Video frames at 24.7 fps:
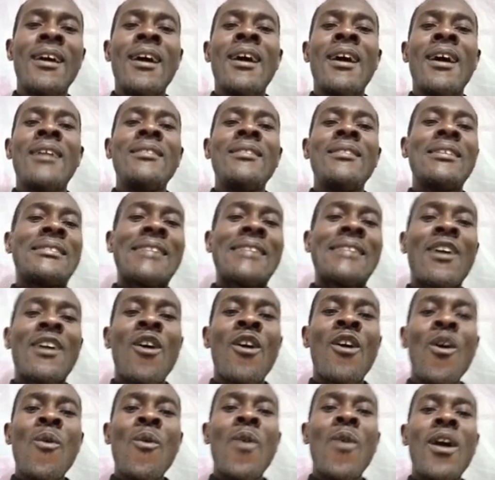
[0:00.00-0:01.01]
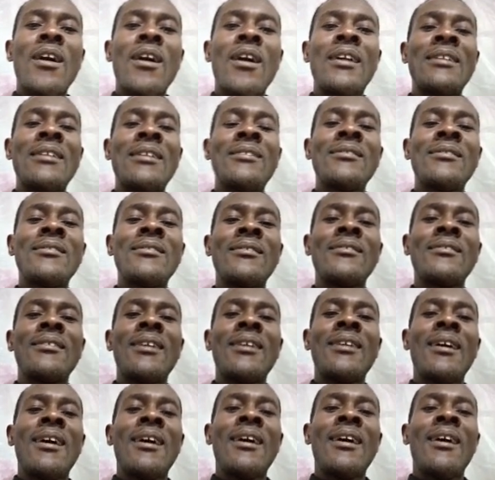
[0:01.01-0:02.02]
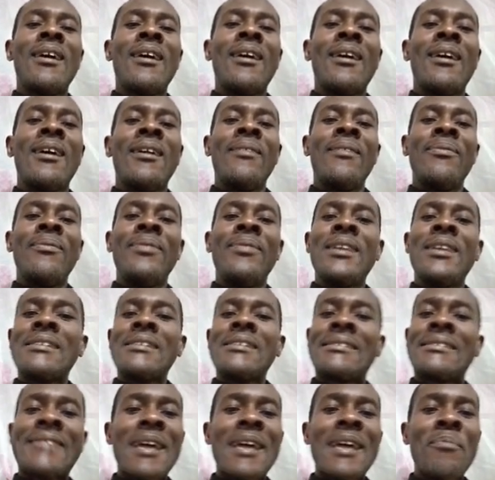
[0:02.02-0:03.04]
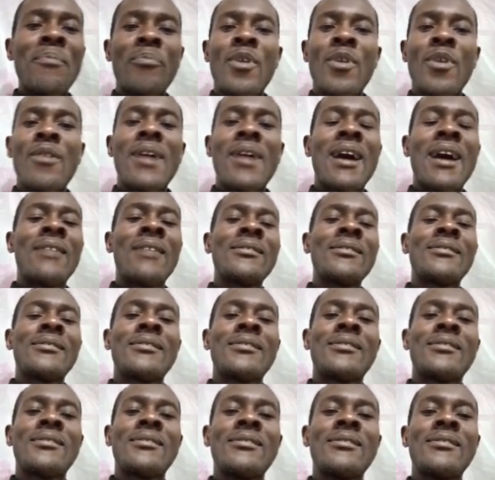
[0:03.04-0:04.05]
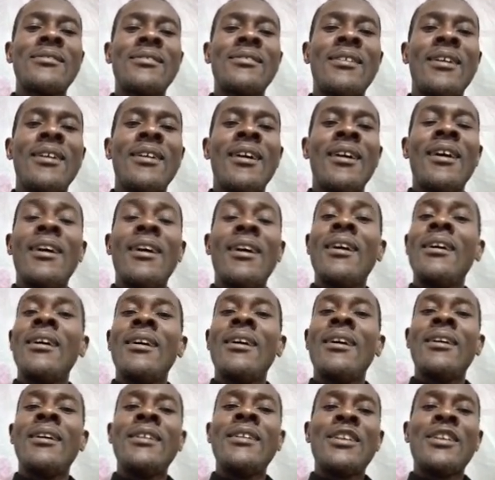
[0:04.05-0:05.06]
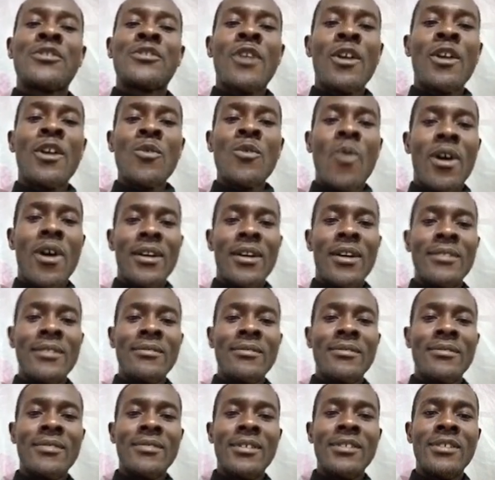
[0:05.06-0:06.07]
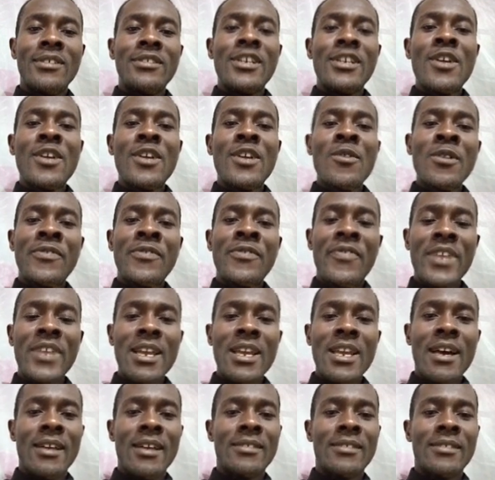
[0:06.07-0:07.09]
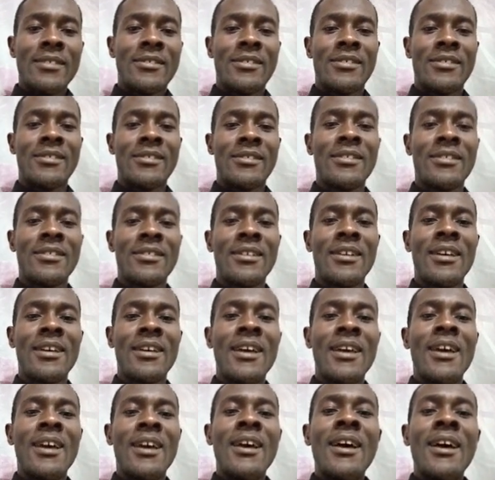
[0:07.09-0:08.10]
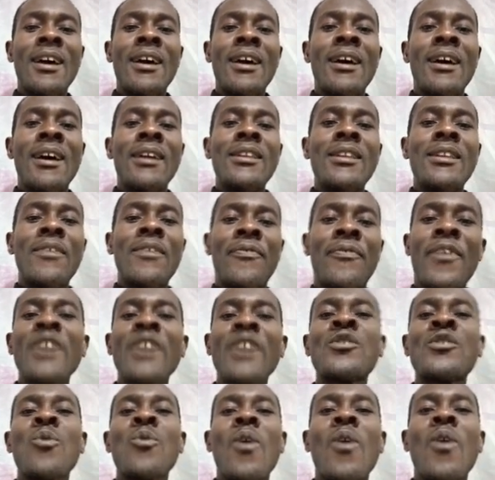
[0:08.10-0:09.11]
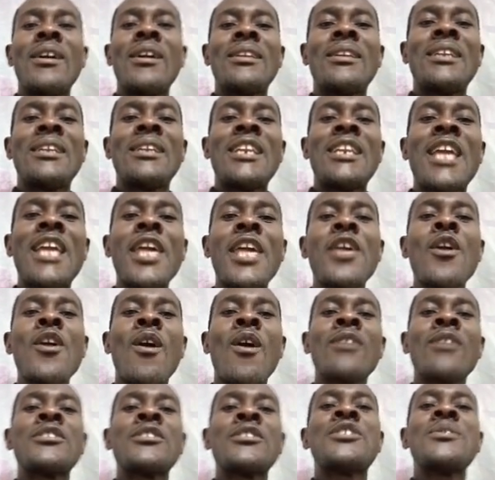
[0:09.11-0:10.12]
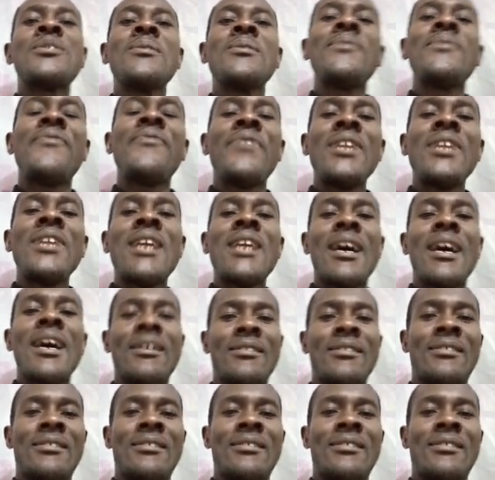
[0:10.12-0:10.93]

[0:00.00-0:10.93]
the stem borers. The third one, the root feeders. The fourth one, the young shoot feeders. Because when a crop is